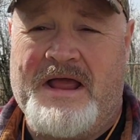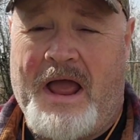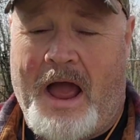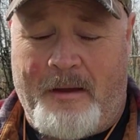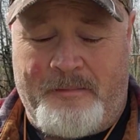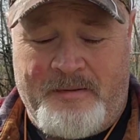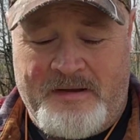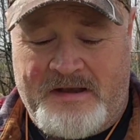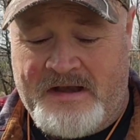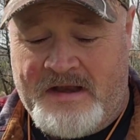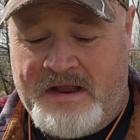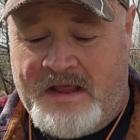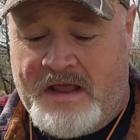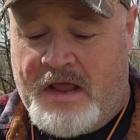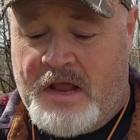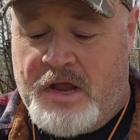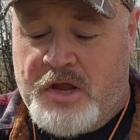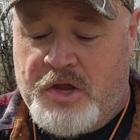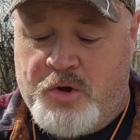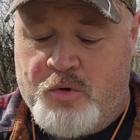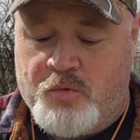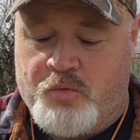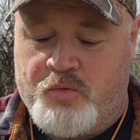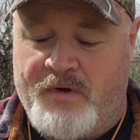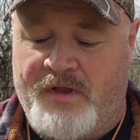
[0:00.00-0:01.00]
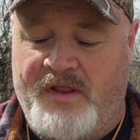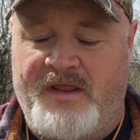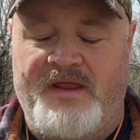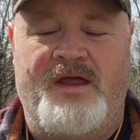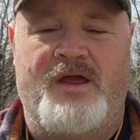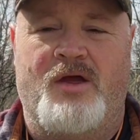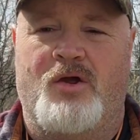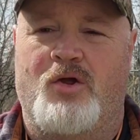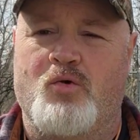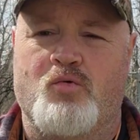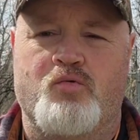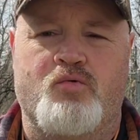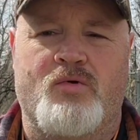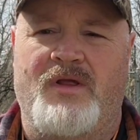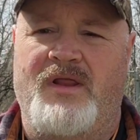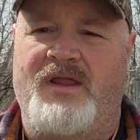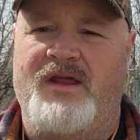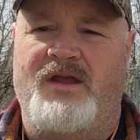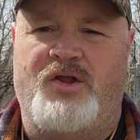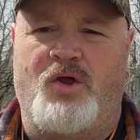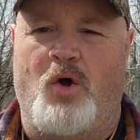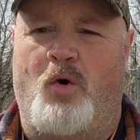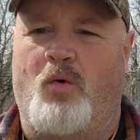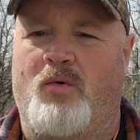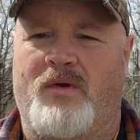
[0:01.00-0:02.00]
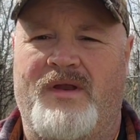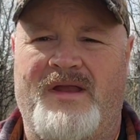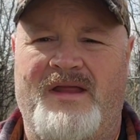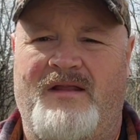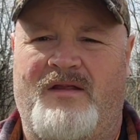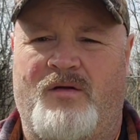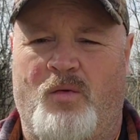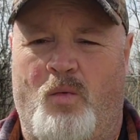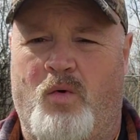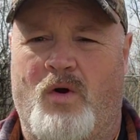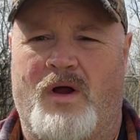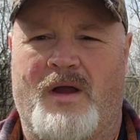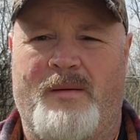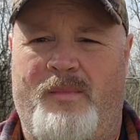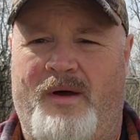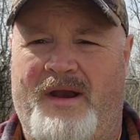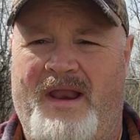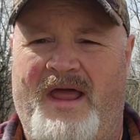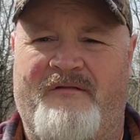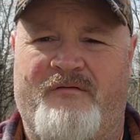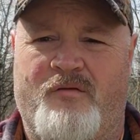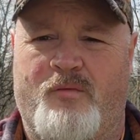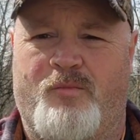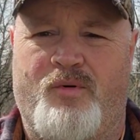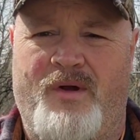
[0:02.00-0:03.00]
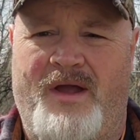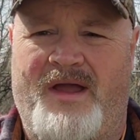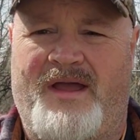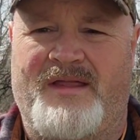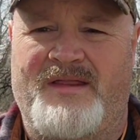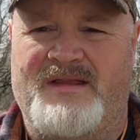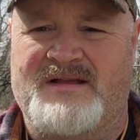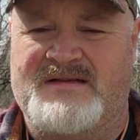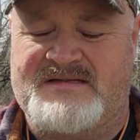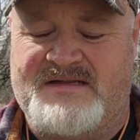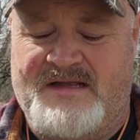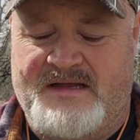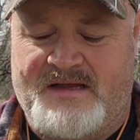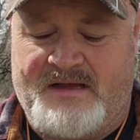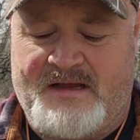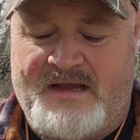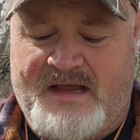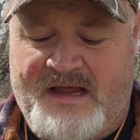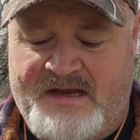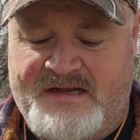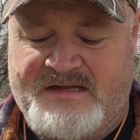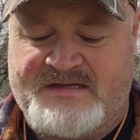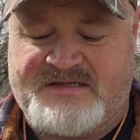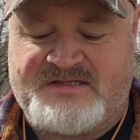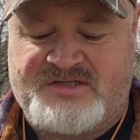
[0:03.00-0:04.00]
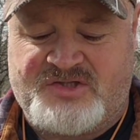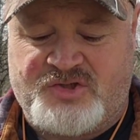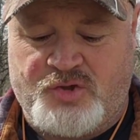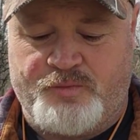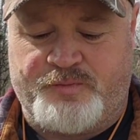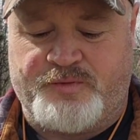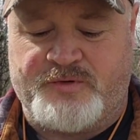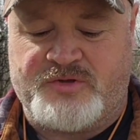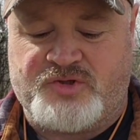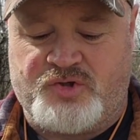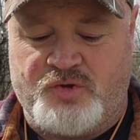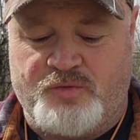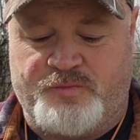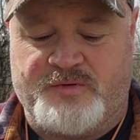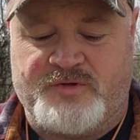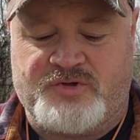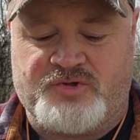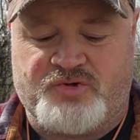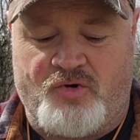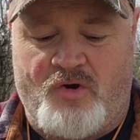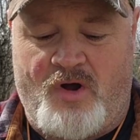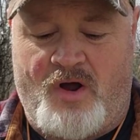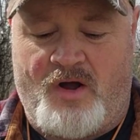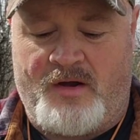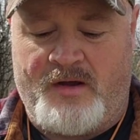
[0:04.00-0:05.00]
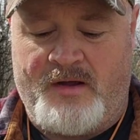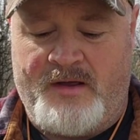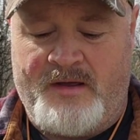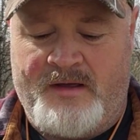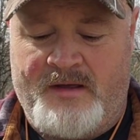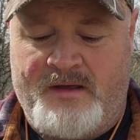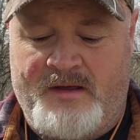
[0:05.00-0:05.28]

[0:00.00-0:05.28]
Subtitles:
I mean, you really don't need to worry about ever breaking this thing. It is super, super strong.